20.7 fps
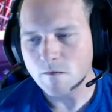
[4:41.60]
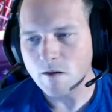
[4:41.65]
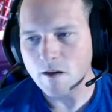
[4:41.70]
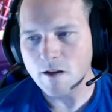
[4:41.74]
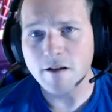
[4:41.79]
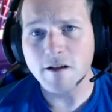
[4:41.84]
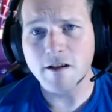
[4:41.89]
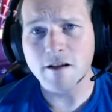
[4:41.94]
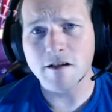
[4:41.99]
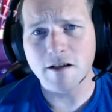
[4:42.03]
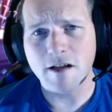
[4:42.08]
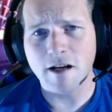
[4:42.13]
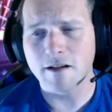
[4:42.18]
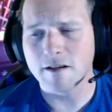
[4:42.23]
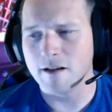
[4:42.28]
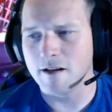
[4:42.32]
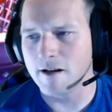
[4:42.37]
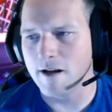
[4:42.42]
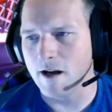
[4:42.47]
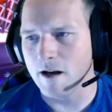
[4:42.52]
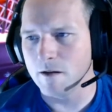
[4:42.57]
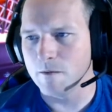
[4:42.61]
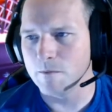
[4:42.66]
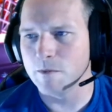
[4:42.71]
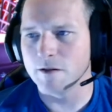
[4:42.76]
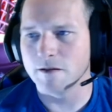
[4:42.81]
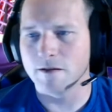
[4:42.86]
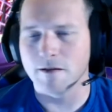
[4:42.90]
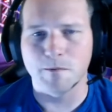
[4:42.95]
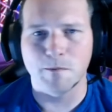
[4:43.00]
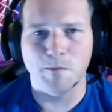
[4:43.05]
you can check that out.
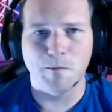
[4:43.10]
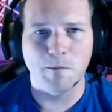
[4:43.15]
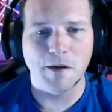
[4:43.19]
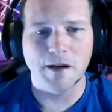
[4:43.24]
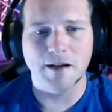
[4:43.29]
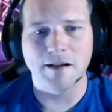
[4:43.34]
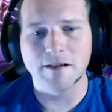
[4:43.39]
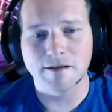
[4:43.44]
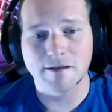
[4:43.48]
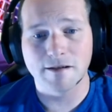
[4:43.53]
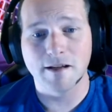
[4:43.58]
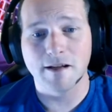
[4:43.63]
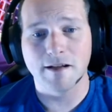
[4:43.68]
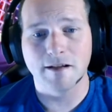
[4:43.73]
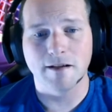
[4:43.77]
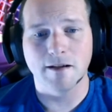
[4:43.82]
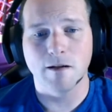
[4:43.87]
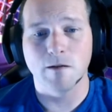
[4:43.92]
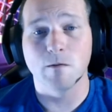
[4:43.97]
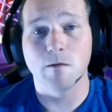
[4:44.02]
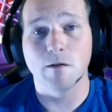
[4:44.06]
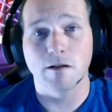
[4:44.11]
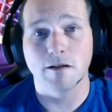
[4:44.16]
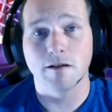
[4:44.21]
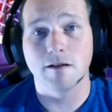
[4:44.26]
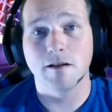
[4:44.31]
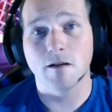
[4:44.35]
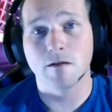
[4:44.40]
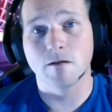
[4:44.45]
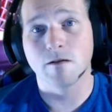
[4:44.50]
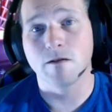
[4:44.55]
But the biggest thing that I want to
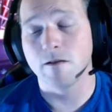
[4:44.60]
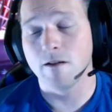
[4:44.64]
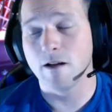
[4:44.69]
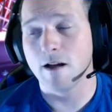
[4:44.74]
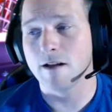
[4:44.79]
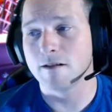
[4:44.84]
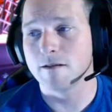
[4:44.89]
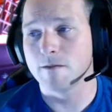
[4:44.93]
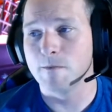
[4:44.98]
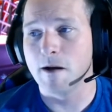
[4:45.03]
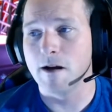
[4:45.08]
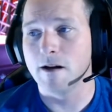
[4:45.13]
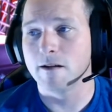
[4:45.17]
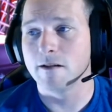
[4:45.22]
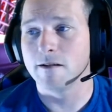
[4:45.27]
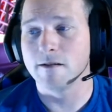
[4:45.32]
talk to you guys about